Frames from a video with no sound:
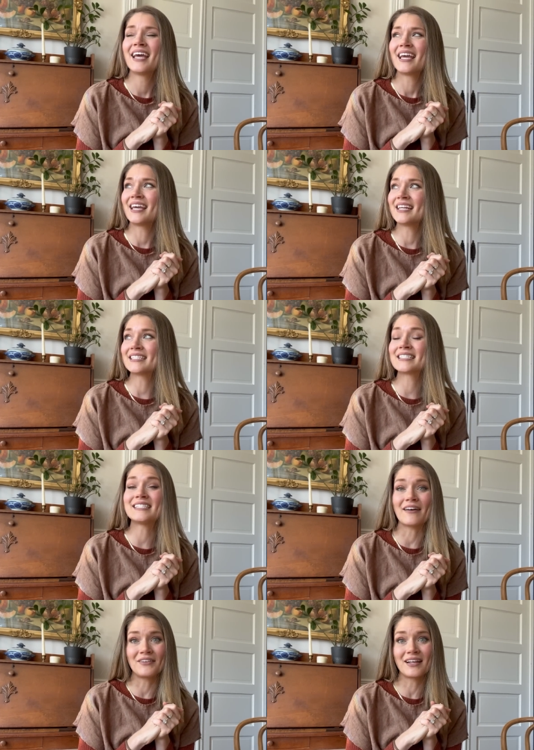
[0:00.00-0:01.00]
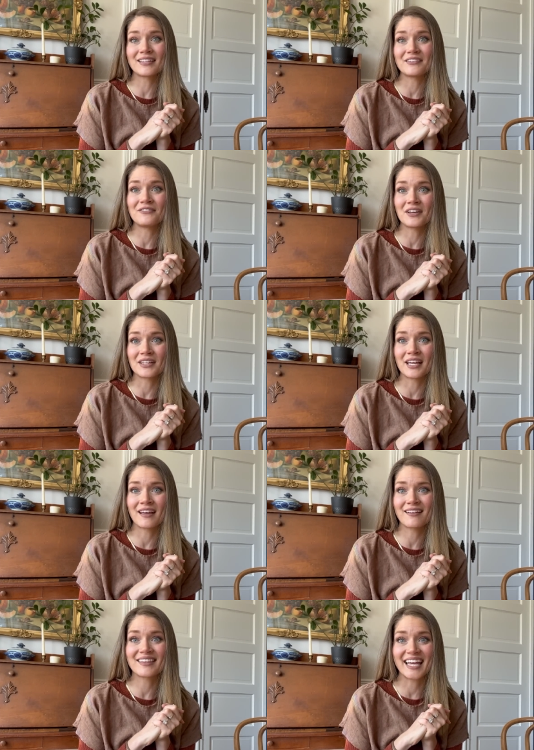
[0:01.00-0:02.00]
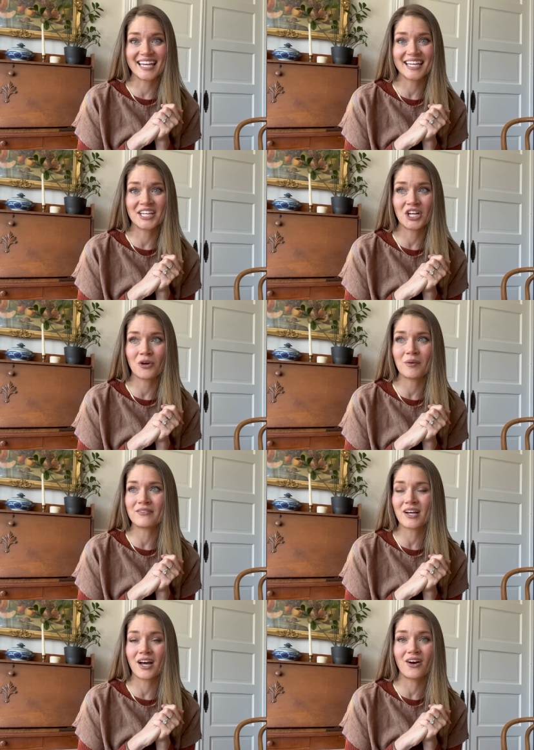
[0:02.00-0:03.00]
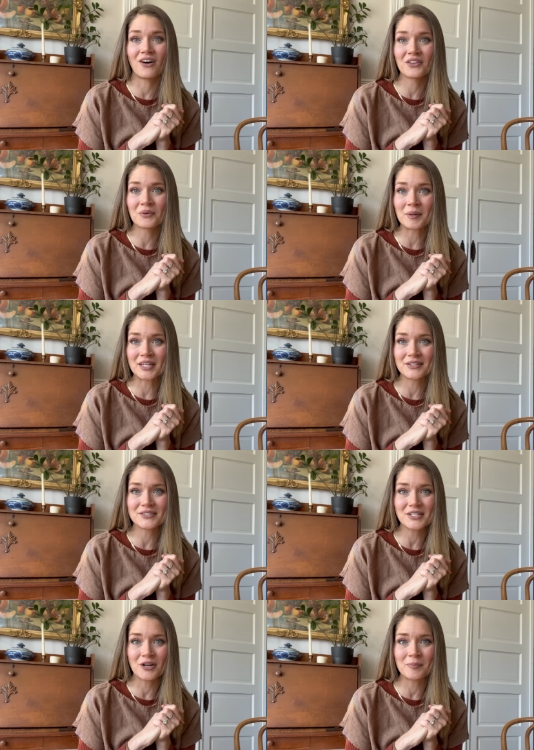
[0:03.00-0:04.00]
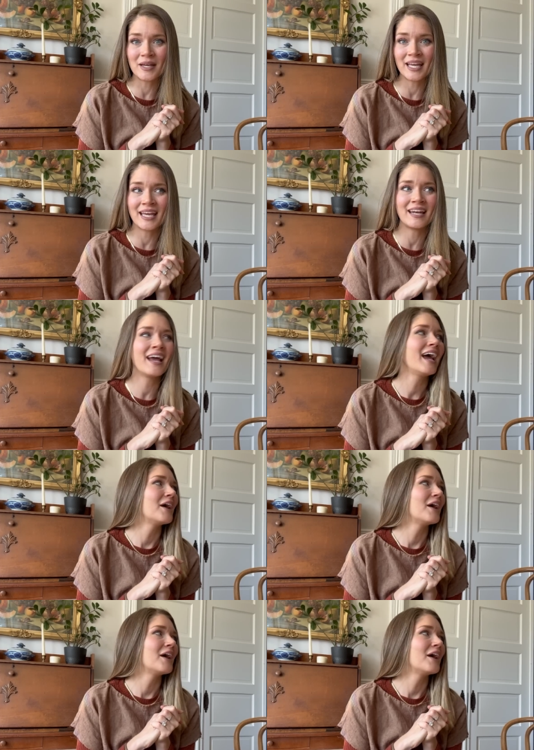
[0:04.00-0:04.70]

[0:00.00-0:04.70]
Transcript: It is definitely feeling like it here. We've got all the windows open.